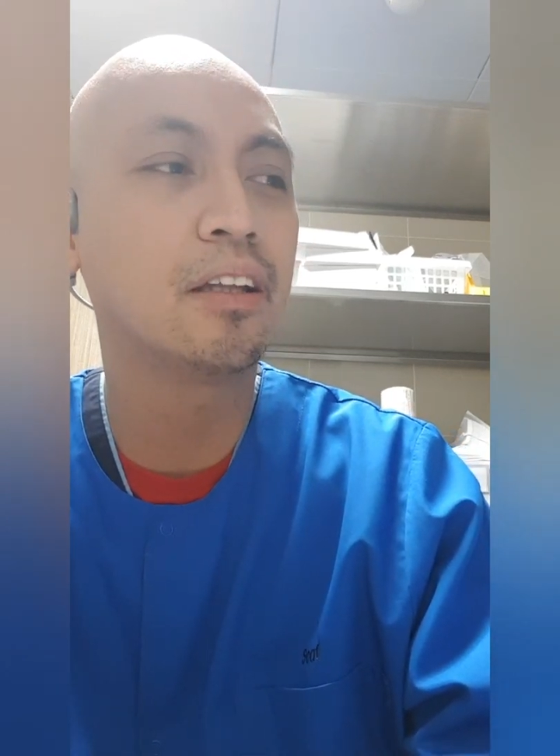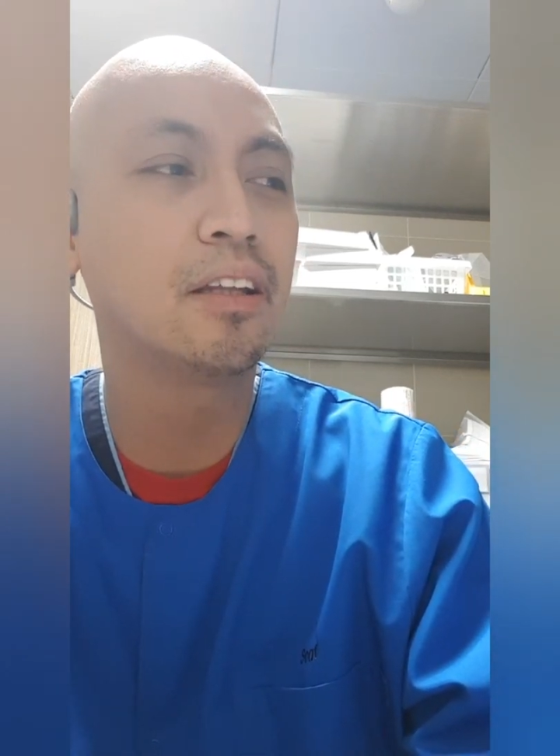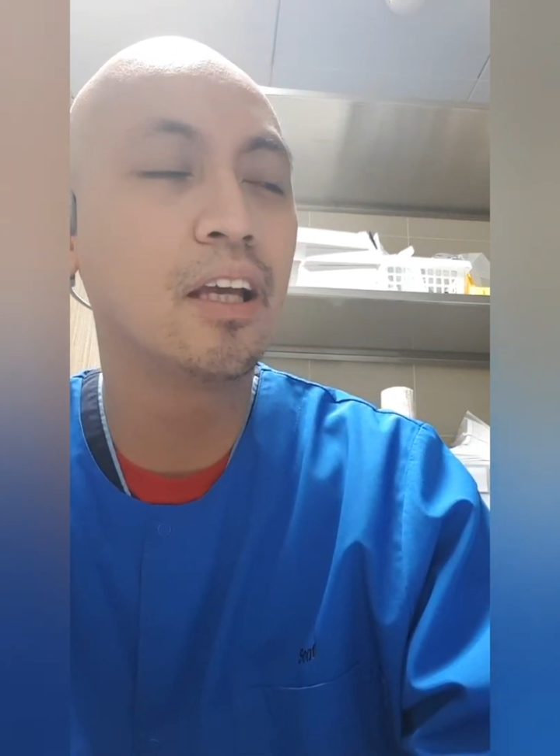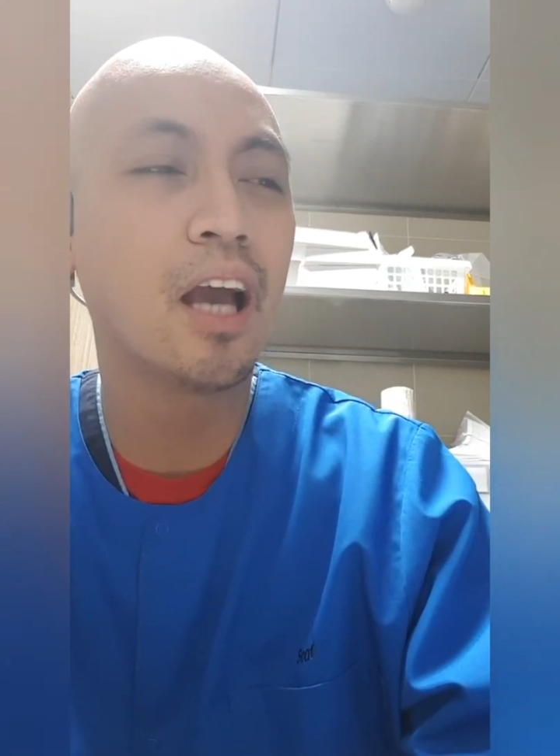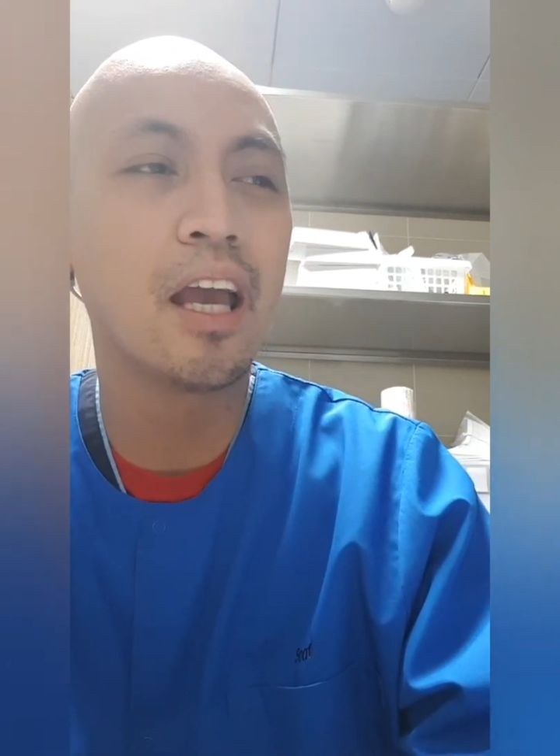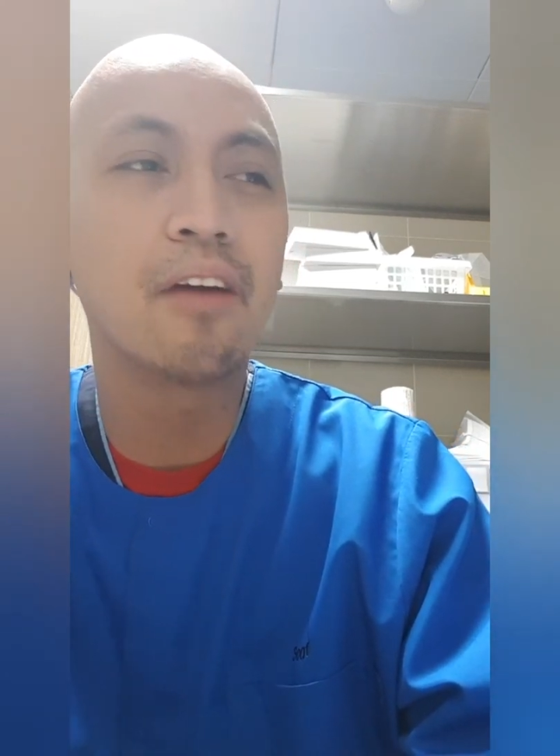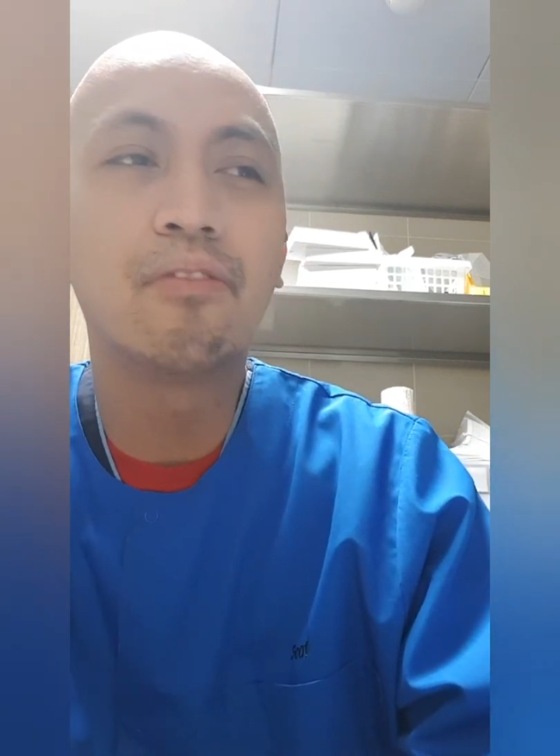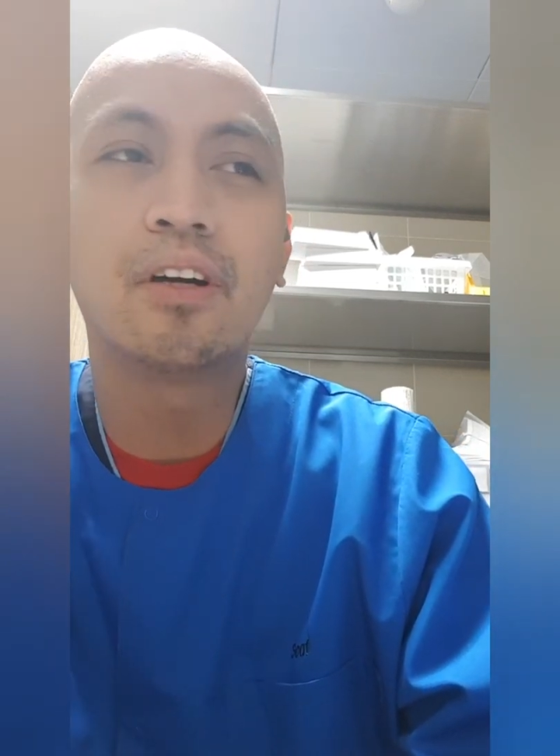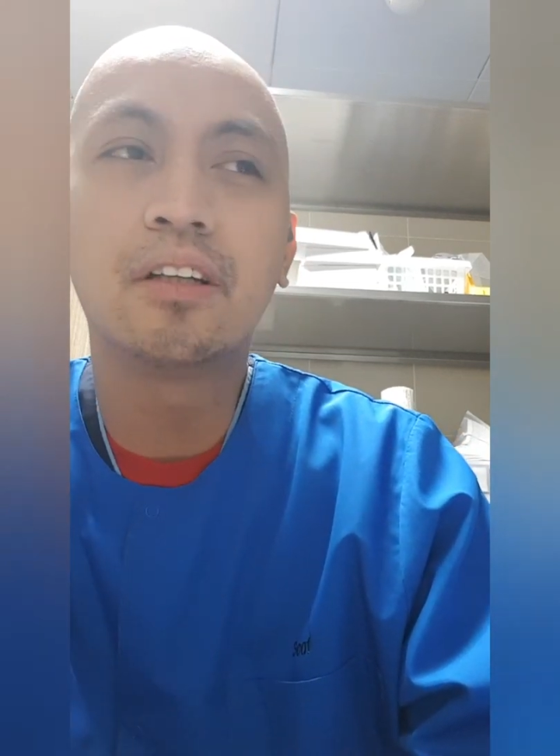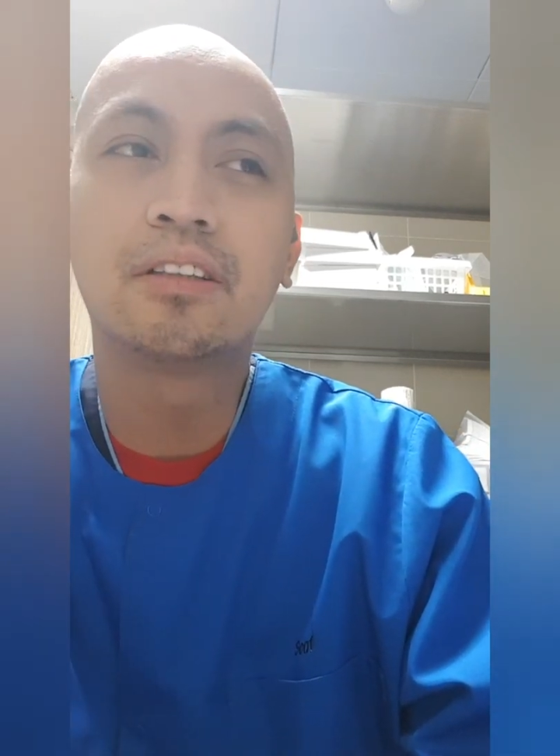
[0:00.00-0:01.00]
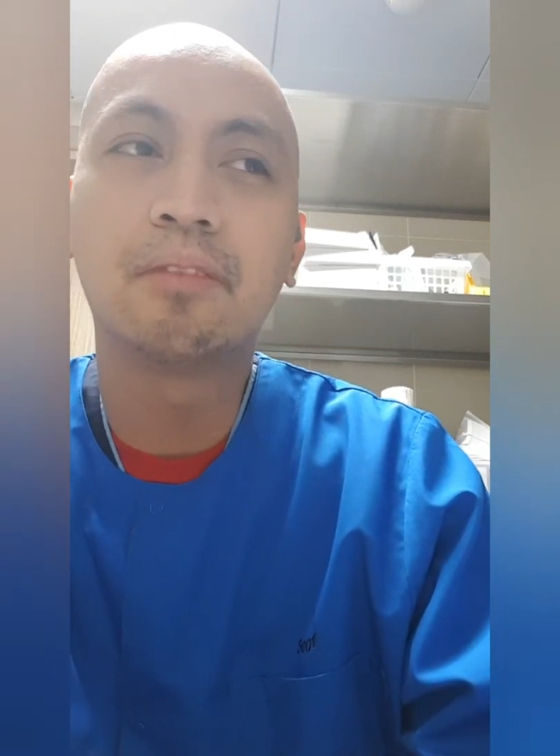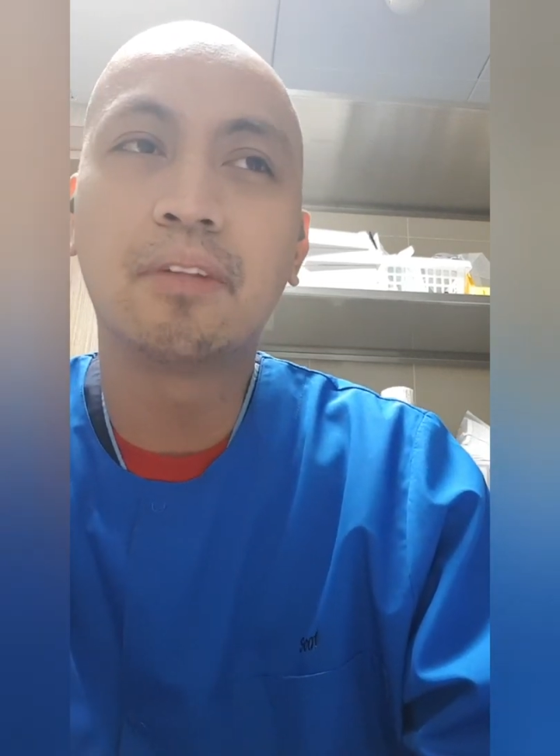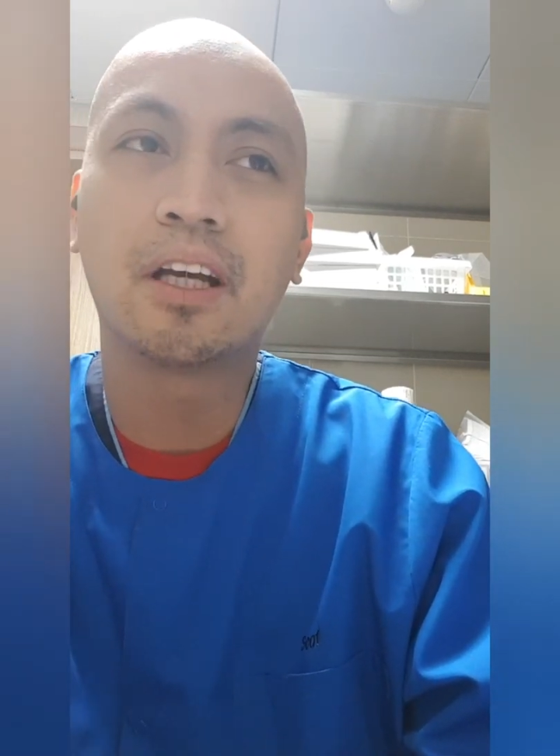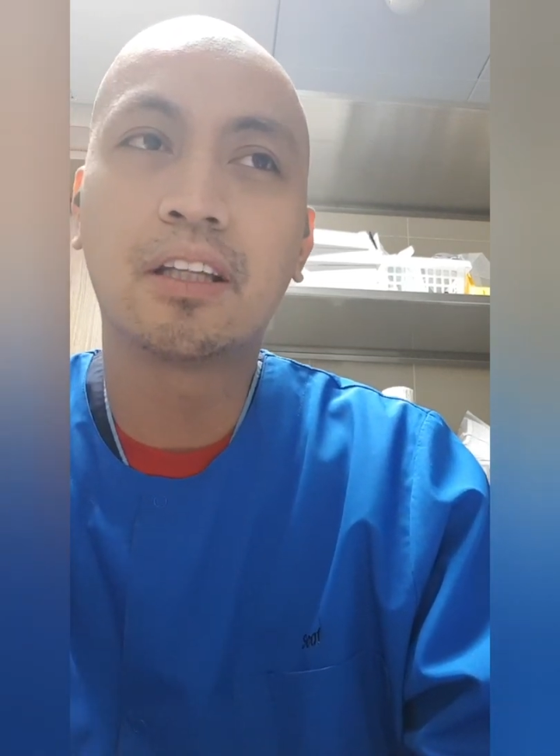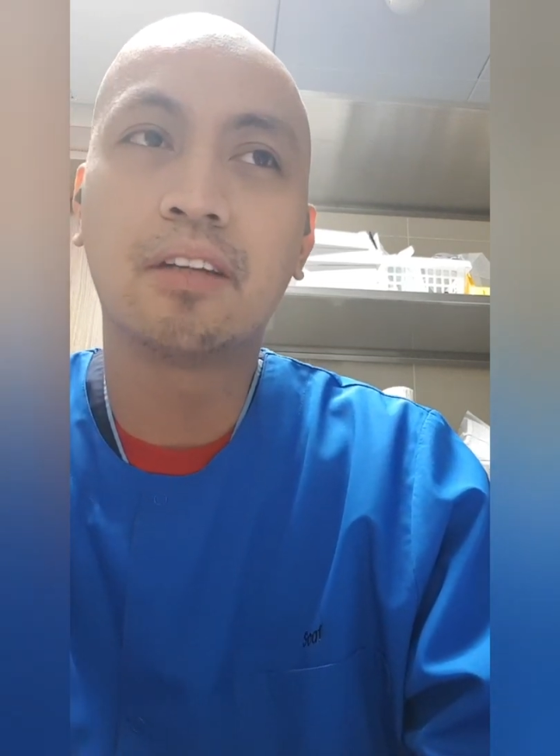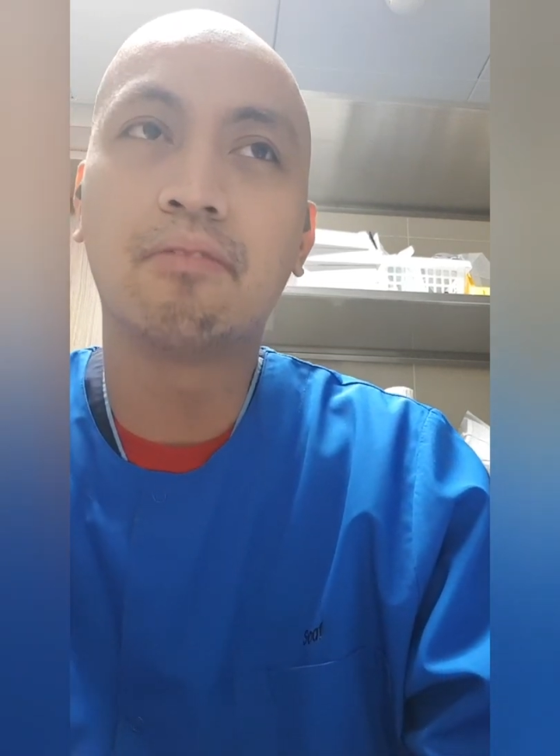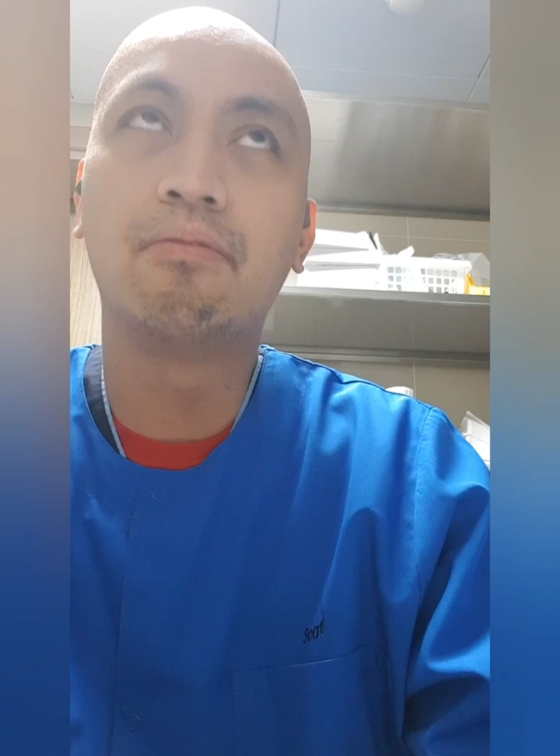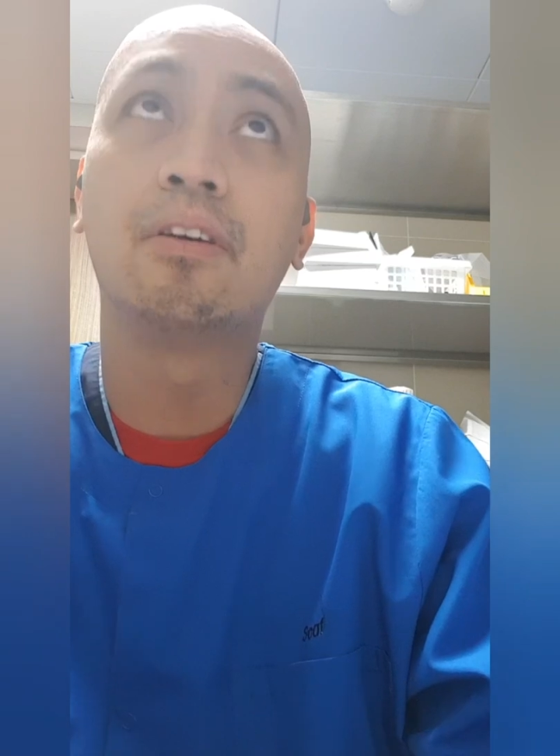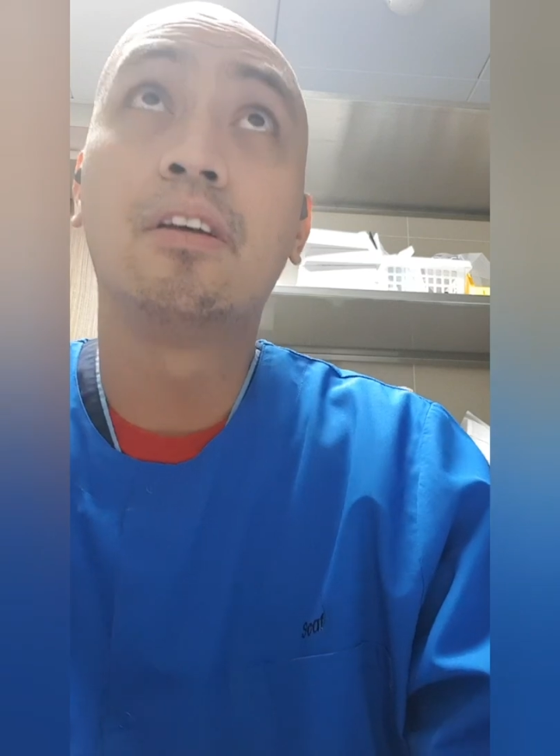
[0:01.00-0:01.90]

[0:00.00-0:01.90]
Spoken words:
think I have heard some negative